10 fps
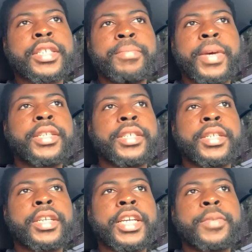is
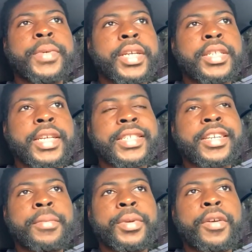mentioned is because that's
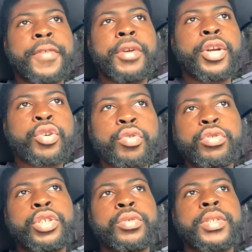going to be a very
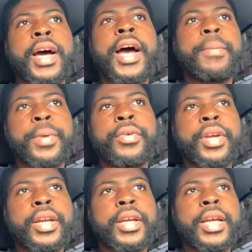crucial time
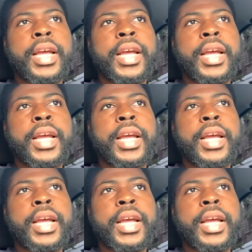period